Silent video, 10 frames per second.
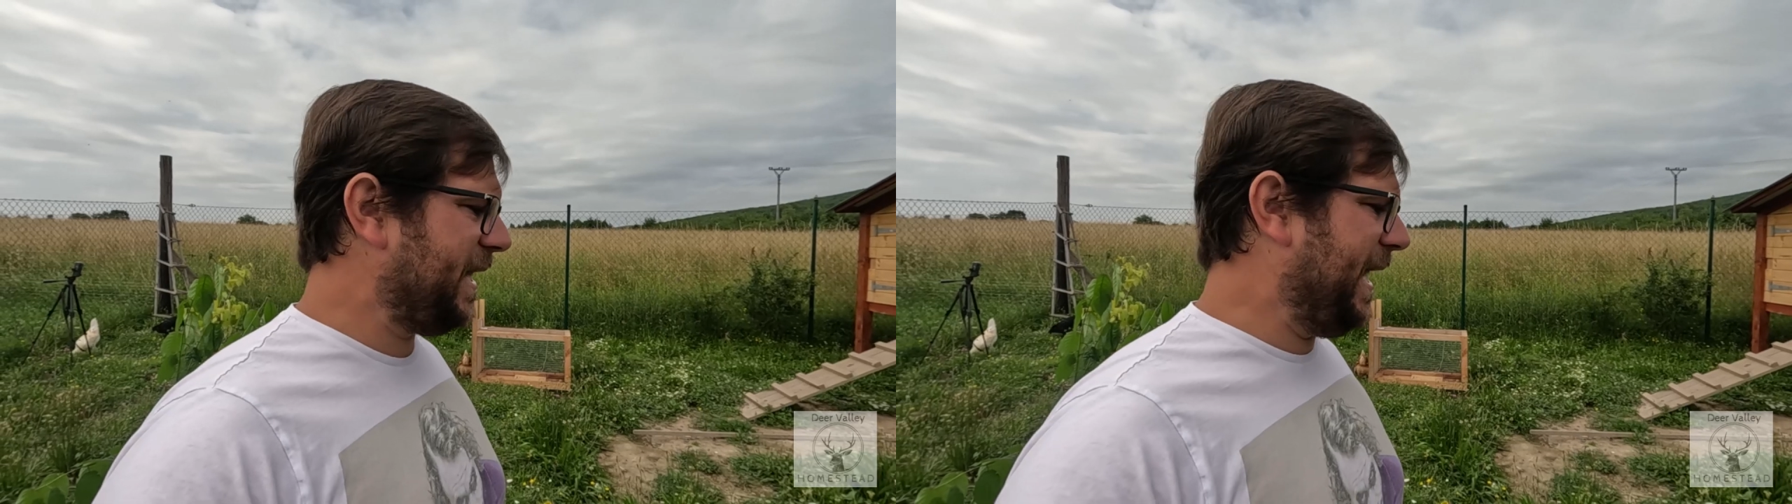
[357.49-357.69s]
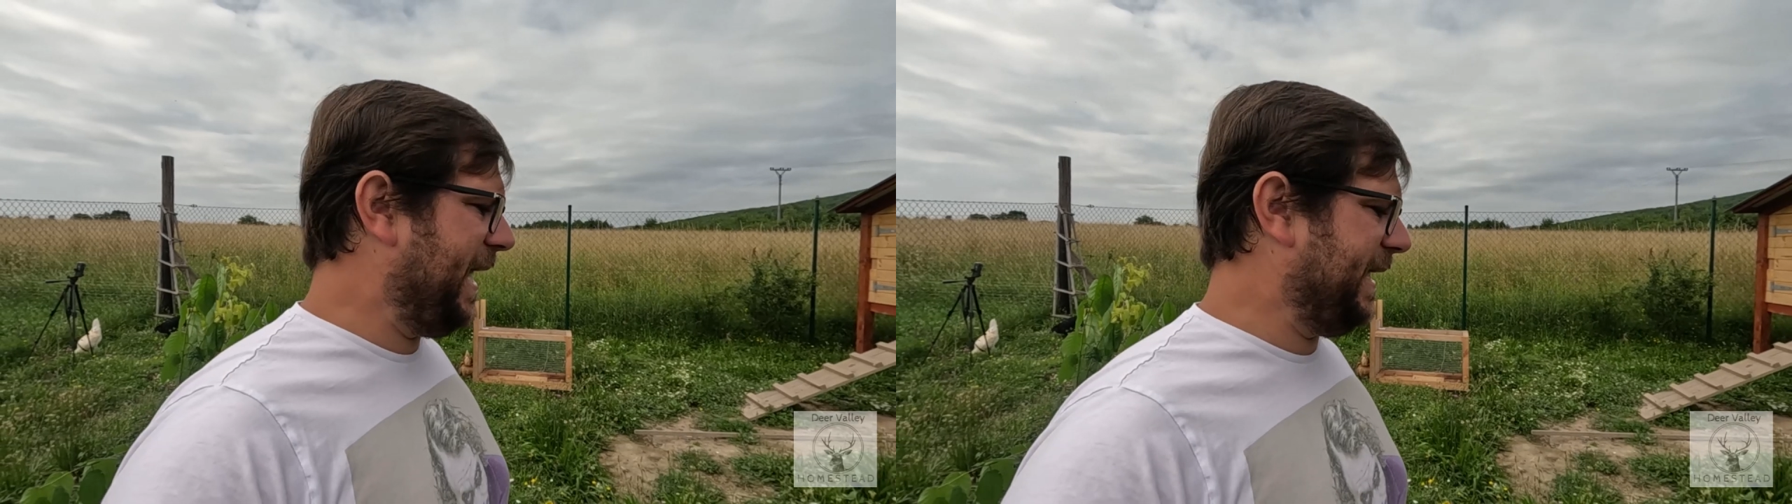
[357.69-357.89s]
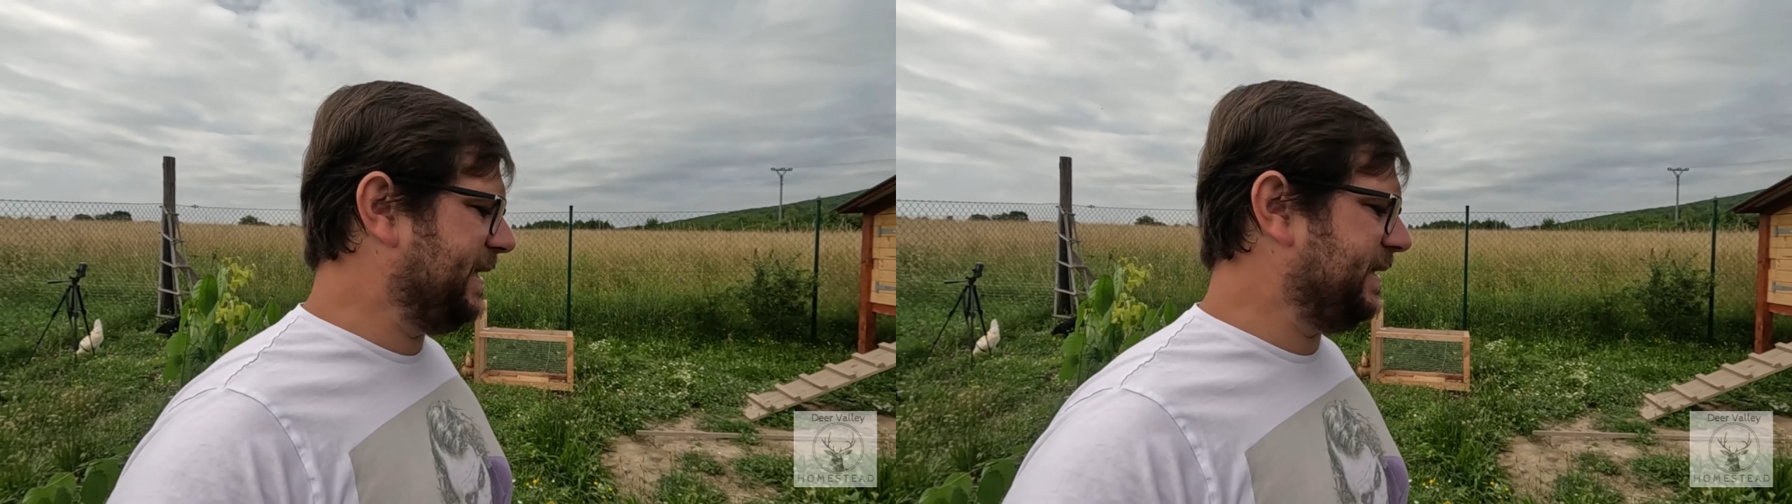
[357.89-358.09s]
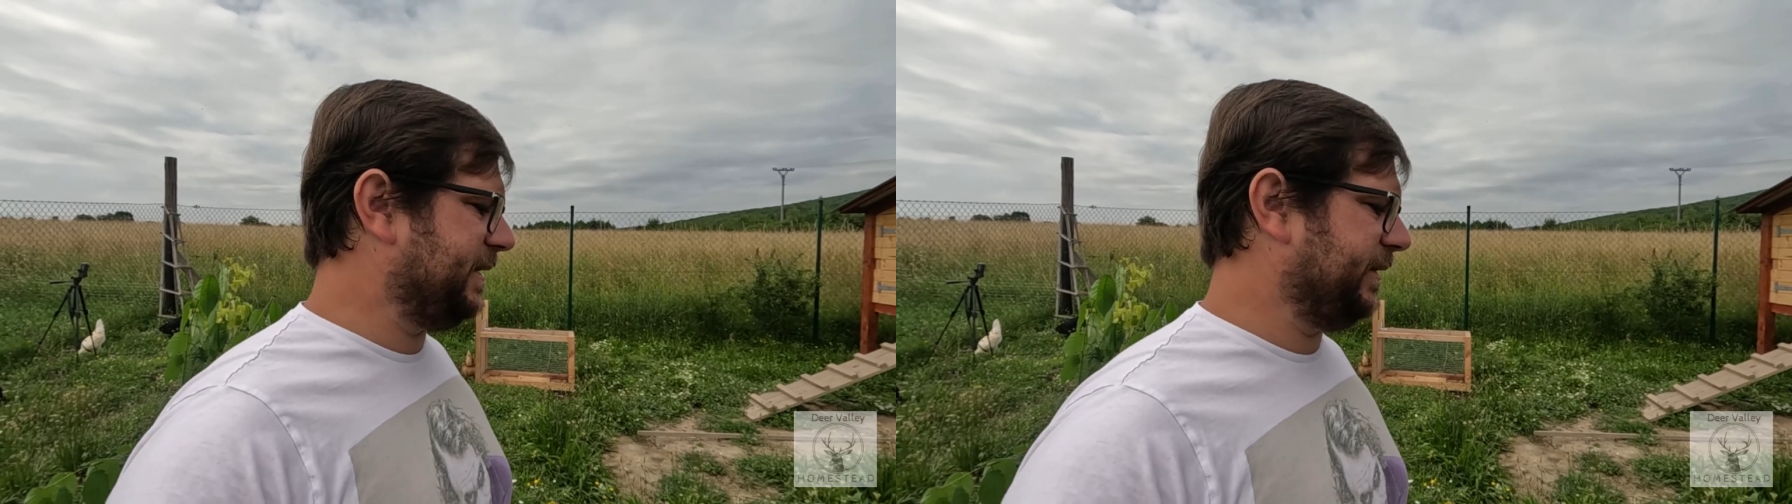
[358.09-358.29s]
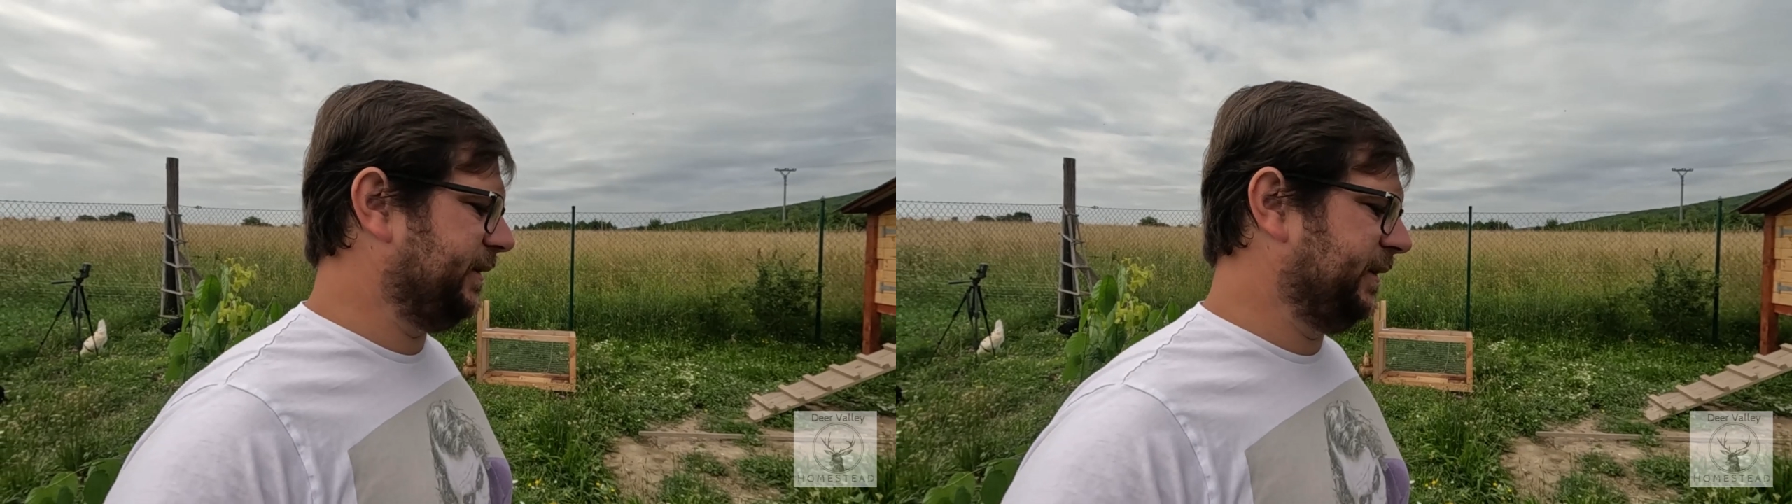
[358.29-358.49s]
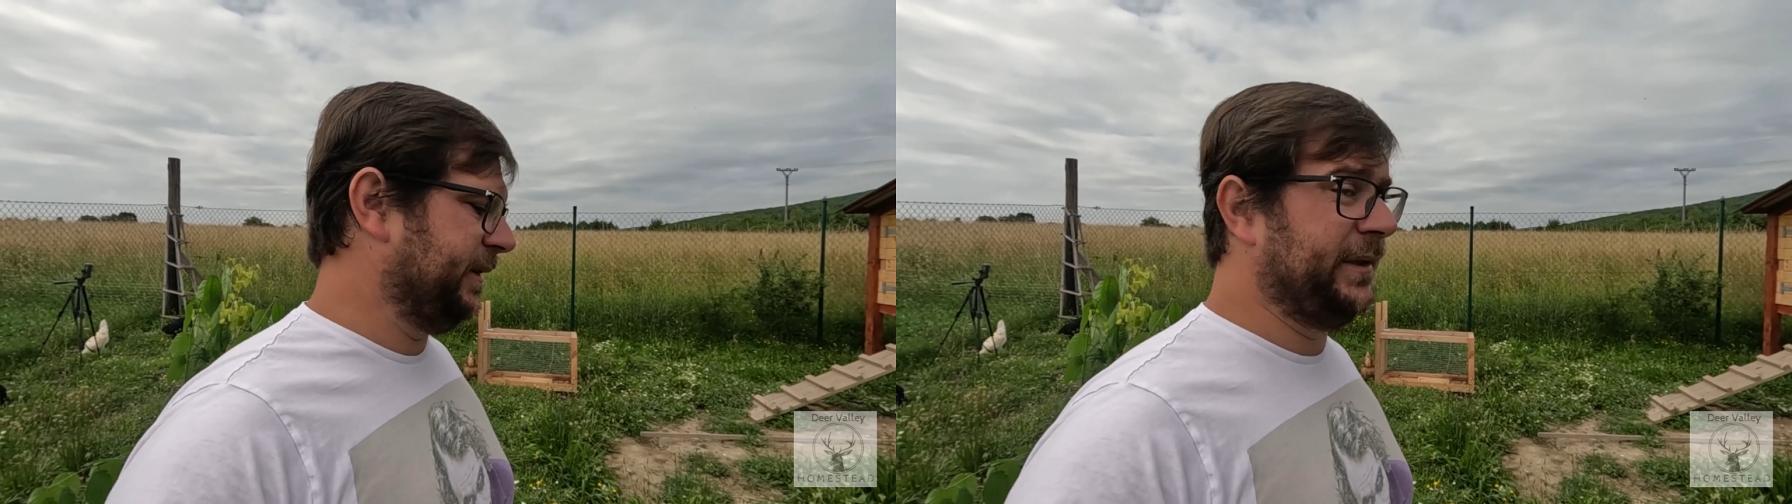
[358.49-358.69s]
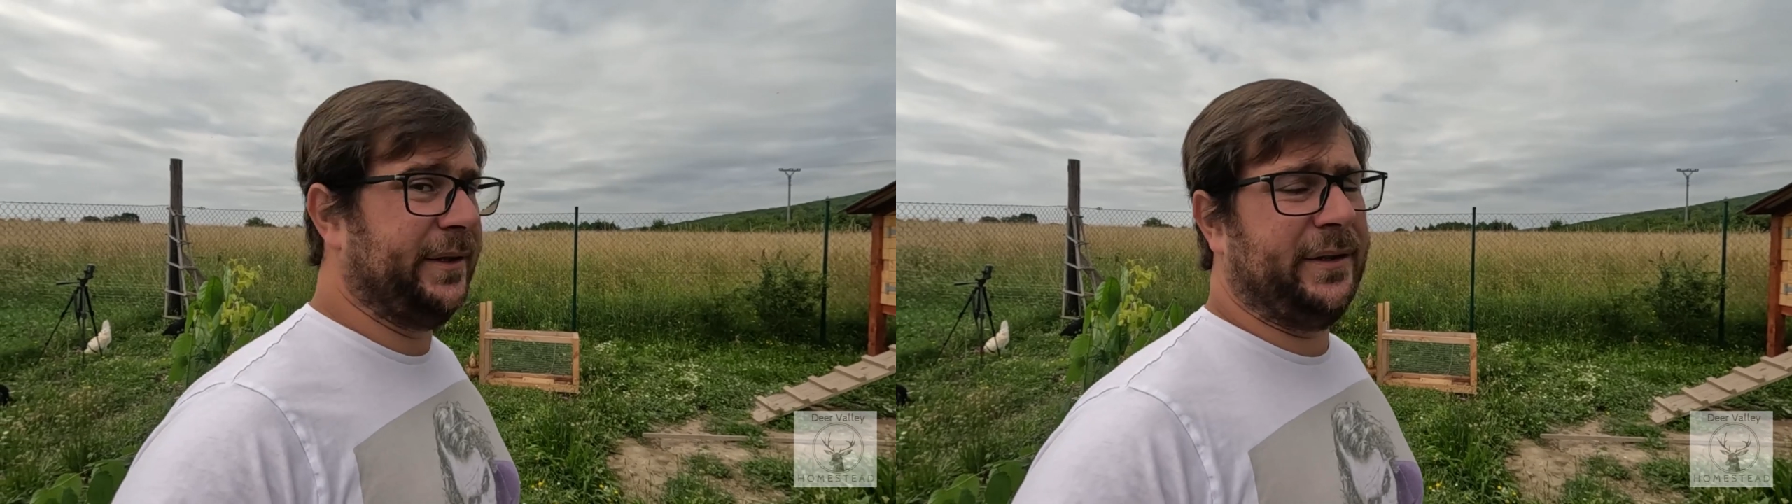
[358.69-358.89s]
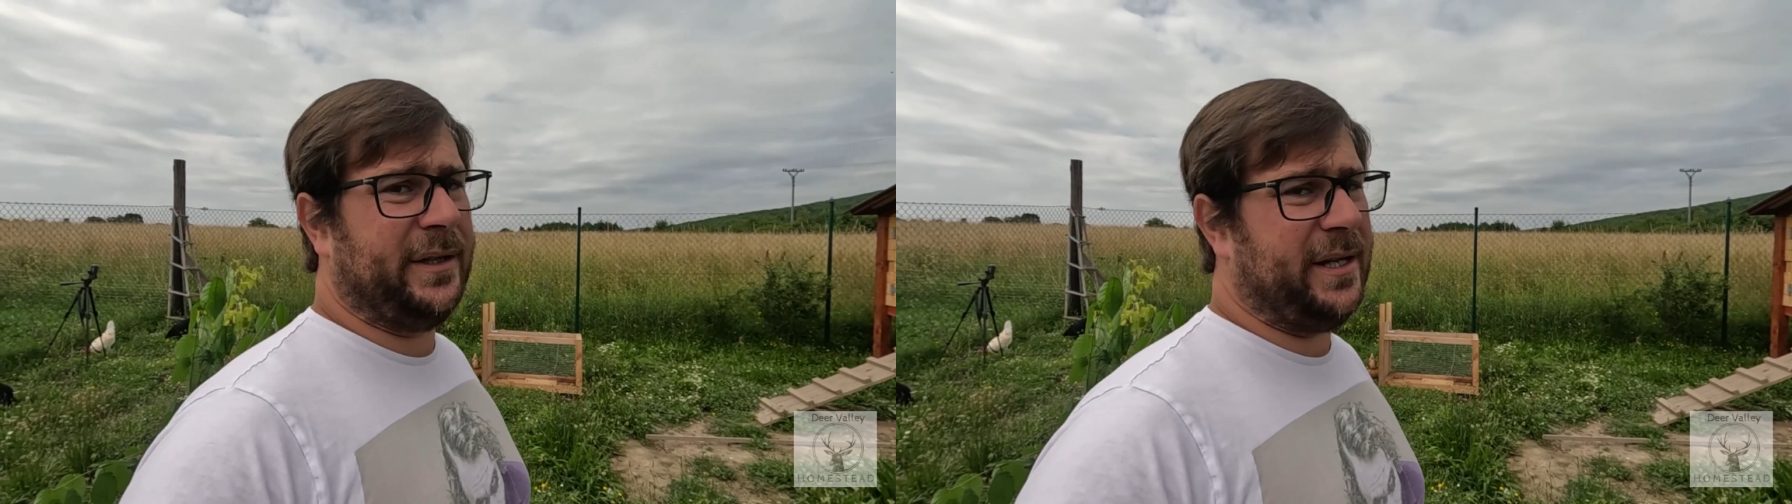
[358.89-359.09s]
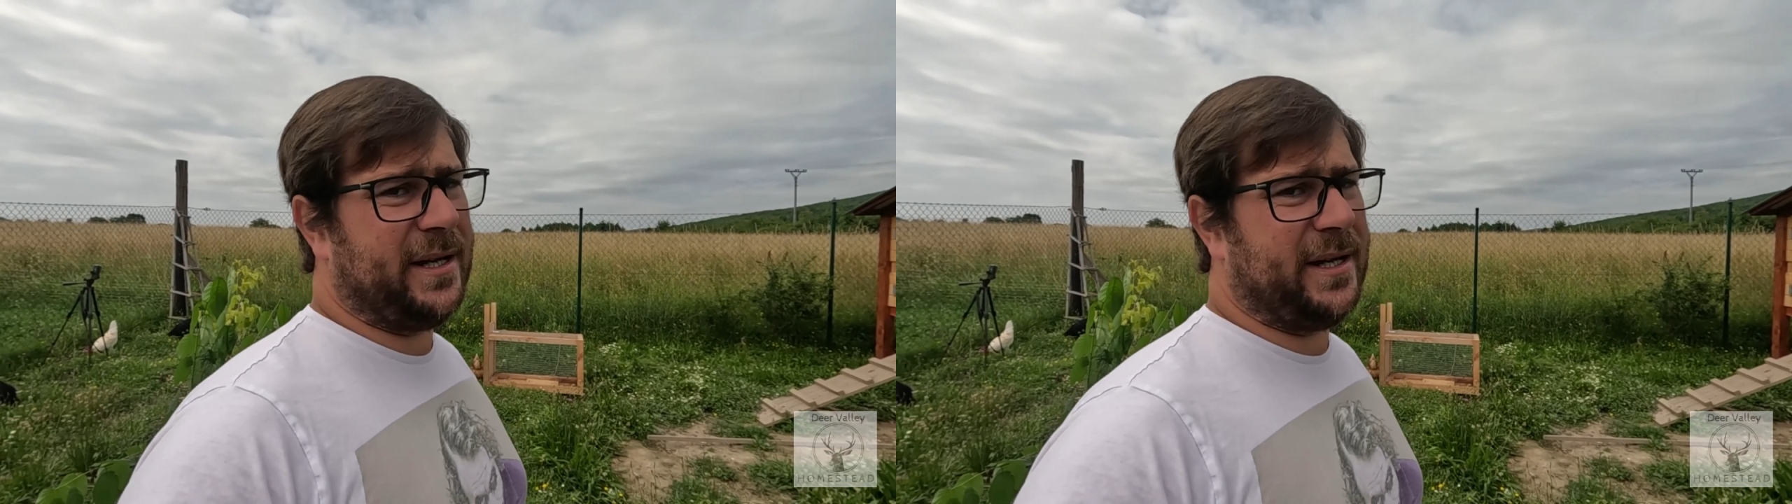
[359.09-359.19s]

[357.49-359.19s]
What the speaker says: and he